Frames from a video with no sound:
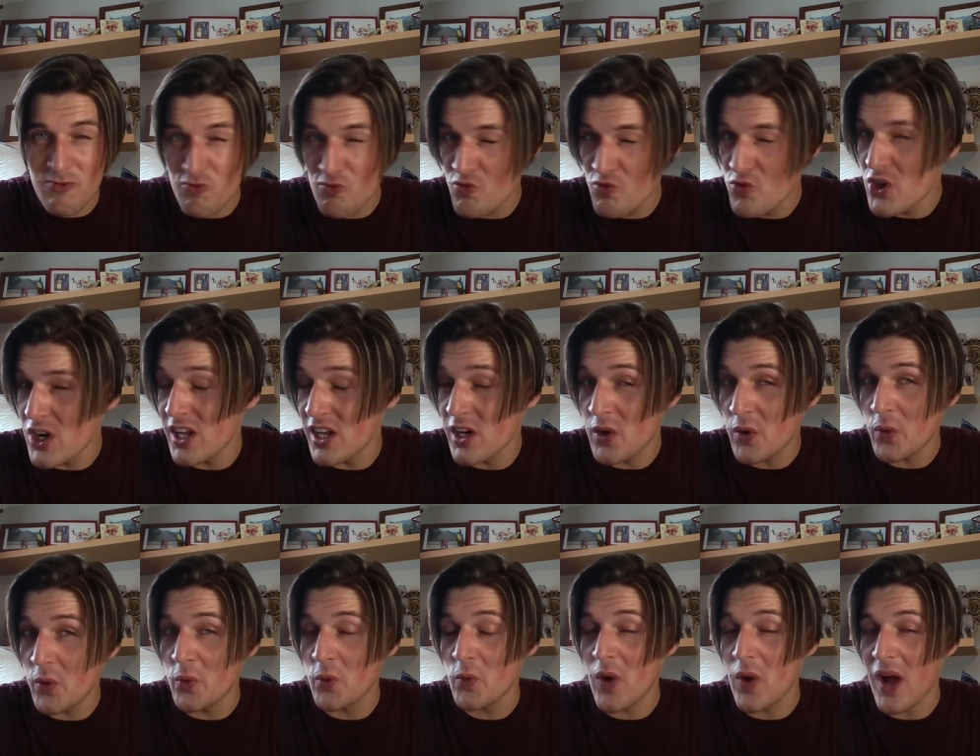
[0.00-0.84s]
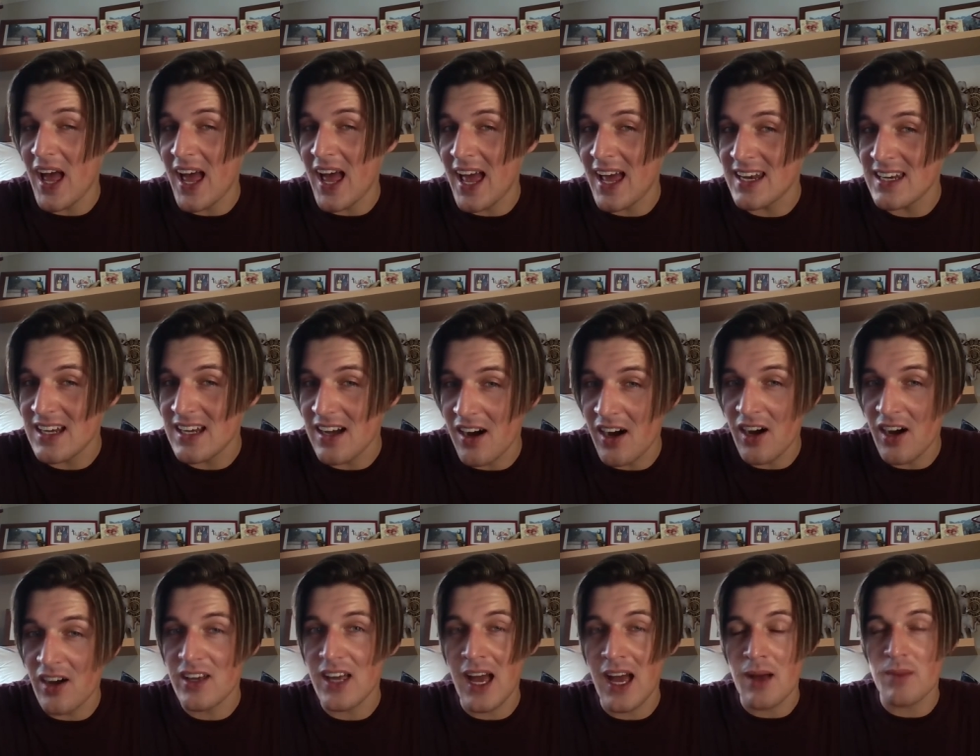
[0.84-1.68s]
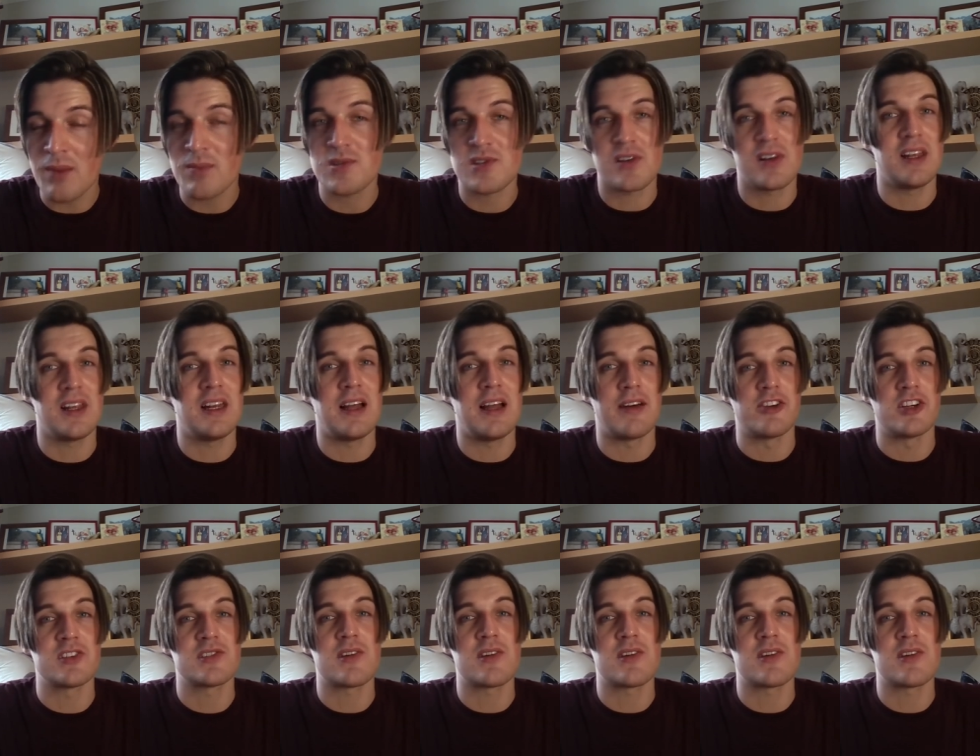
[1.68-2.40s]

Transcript: really cool and I absolutely love it.